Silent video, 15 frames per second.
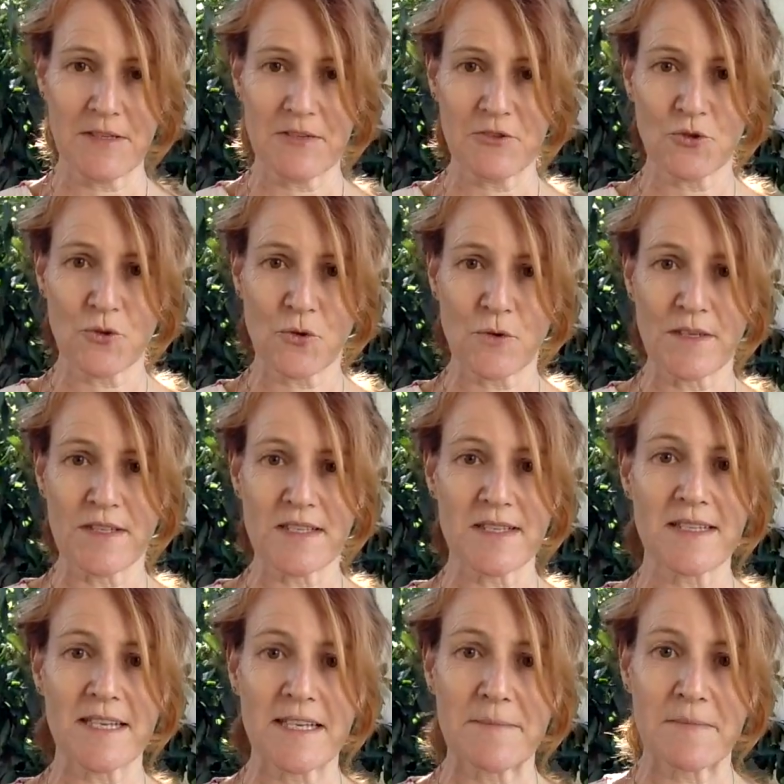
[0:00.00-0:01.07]
you then draw in the
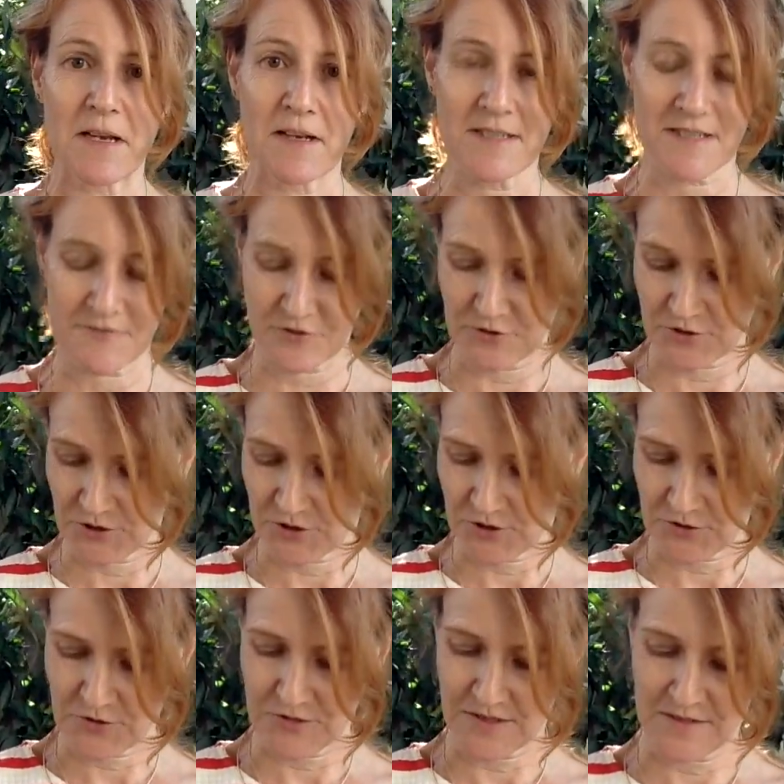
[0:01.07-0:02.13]
seam lines for your
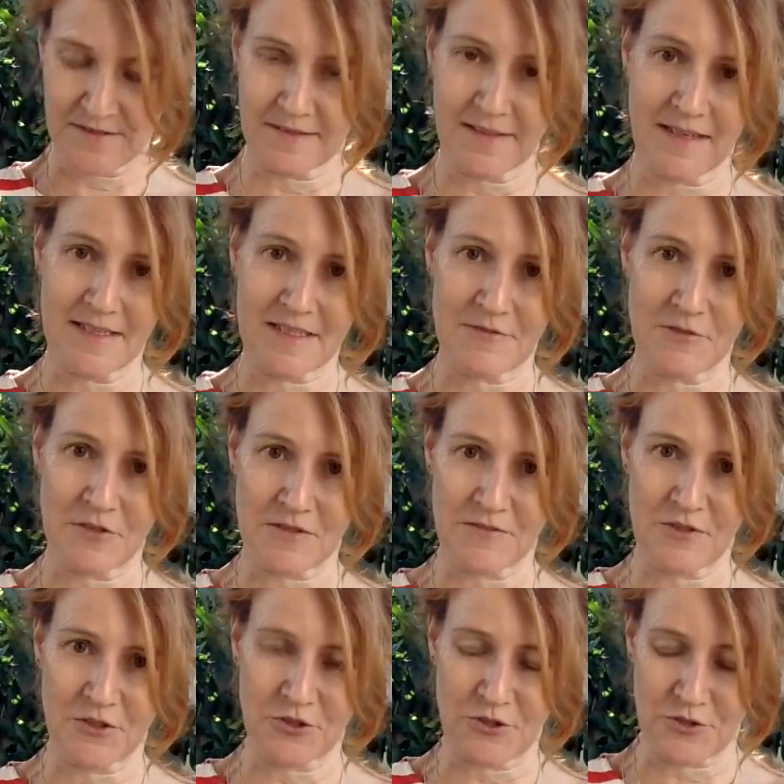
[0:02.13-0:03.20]
shoes. In the case of an
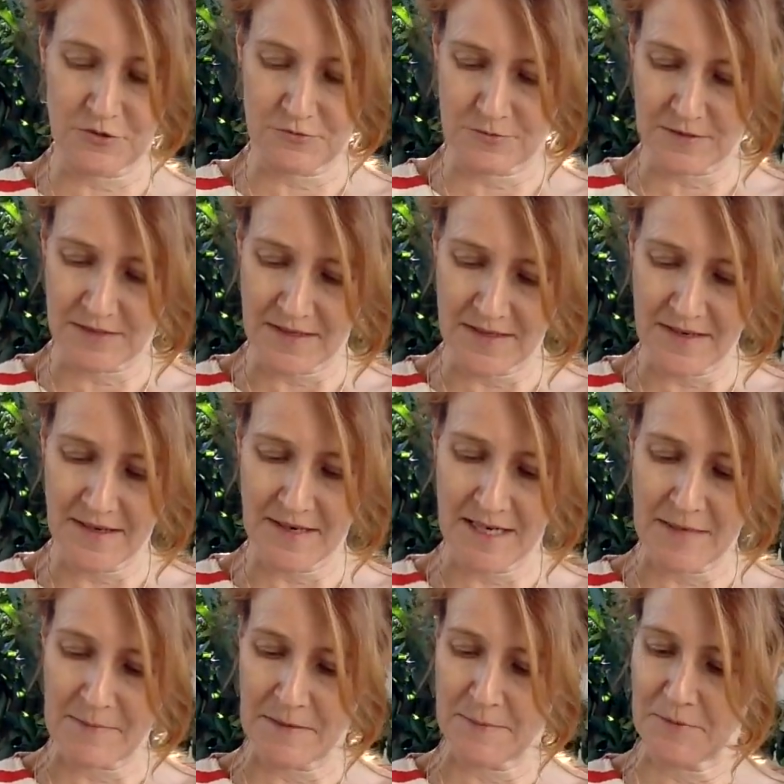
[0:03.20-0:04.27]
Oxford shoe, would
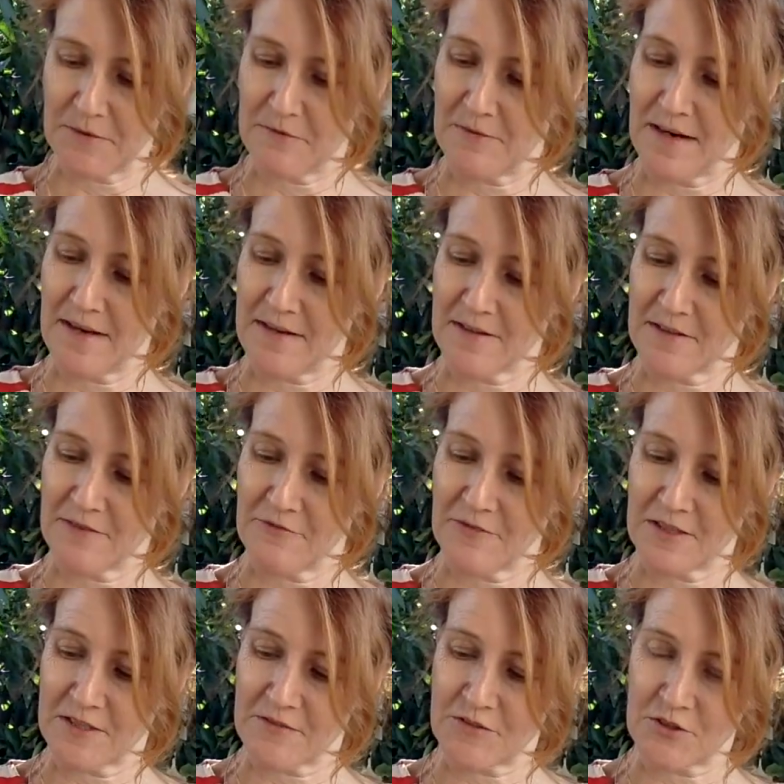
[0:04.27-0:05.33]
come up and around the
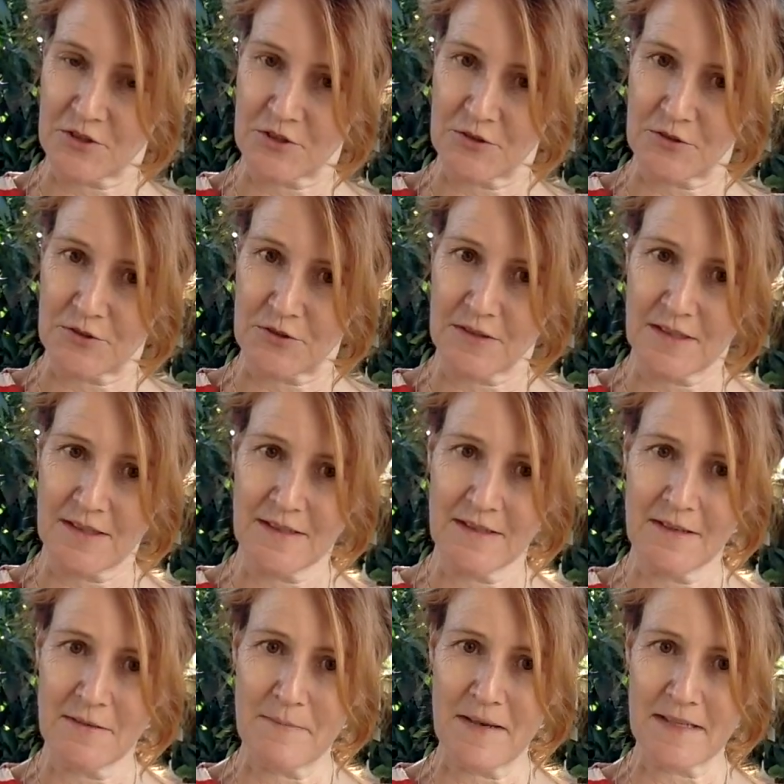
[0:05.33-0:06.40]
front of the shoe,
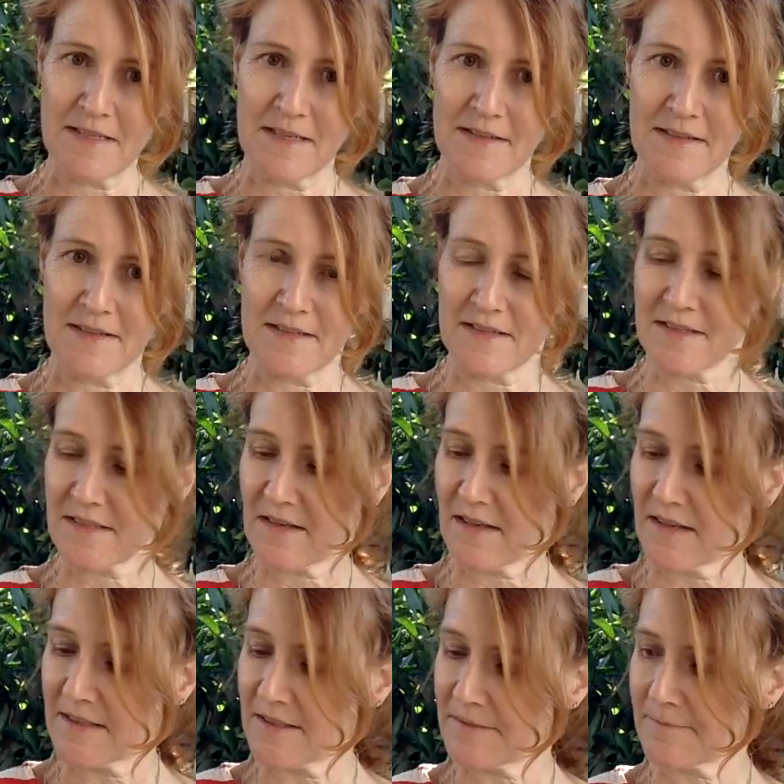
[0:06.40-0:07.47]
back down the other
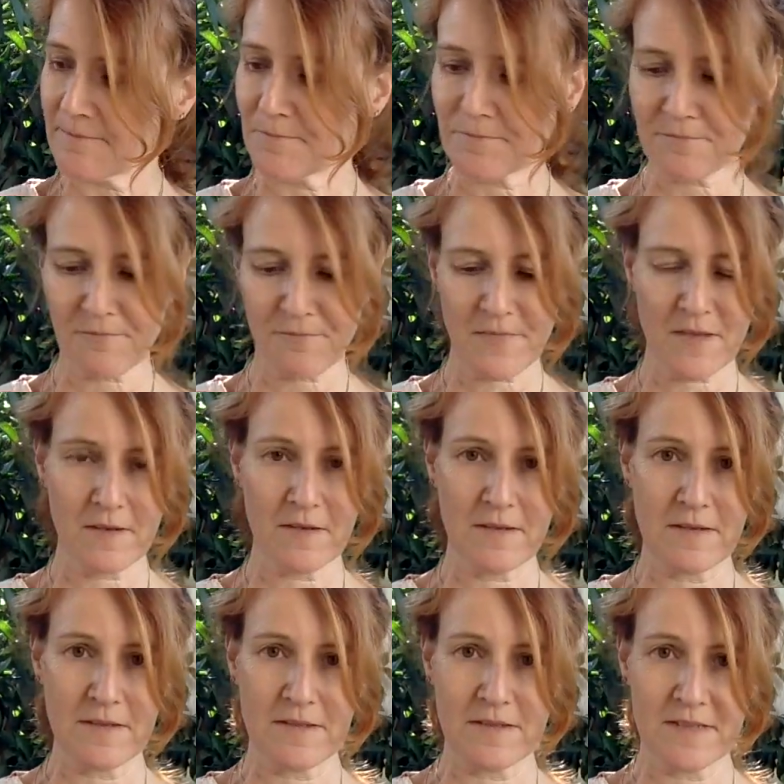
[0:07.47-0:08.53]
side,
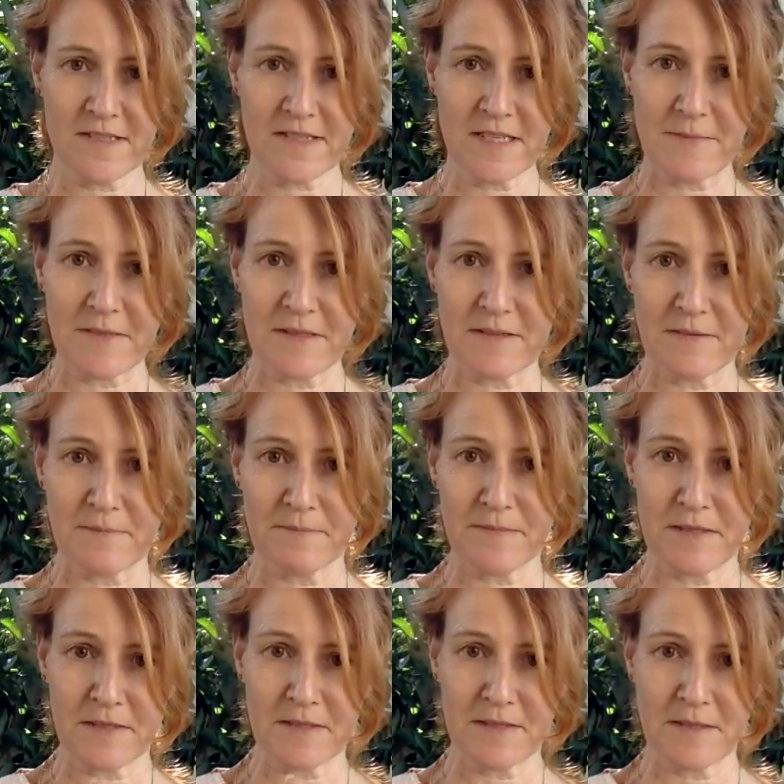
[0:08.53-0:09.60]
and seam at the
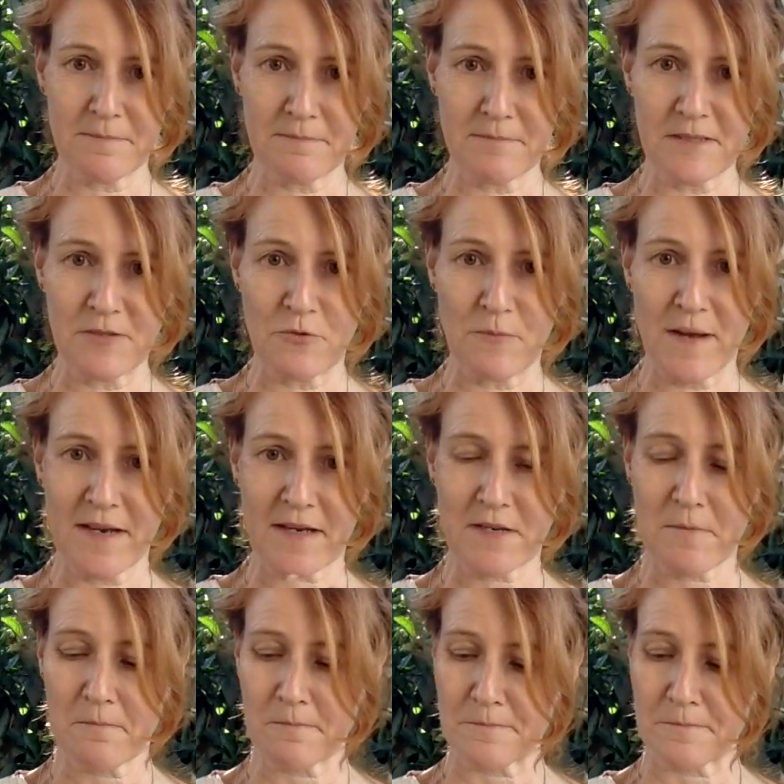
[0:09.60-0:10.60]
middle back.